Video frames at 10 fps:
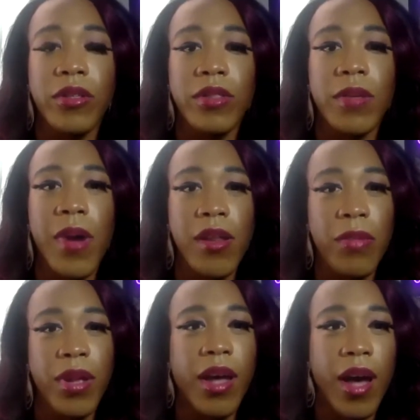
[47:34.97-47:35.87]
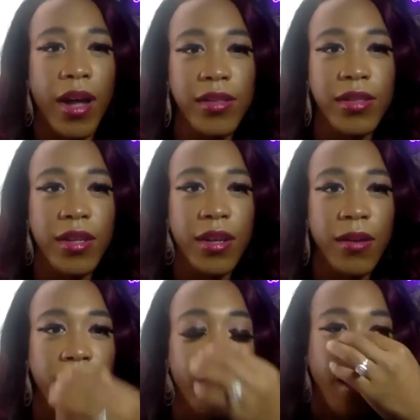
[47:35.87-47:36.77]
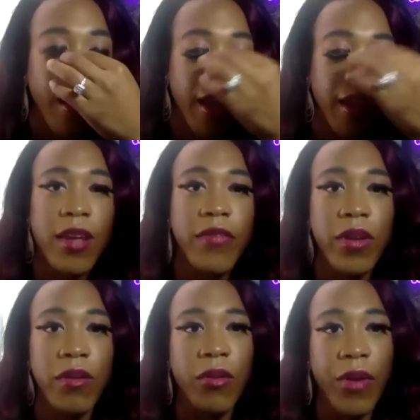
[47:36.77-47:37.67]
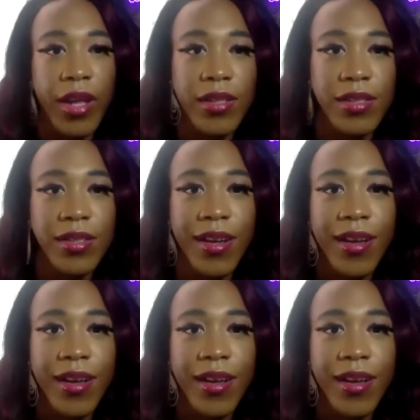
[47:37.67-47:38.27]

to somebody being kind to you and giving you grace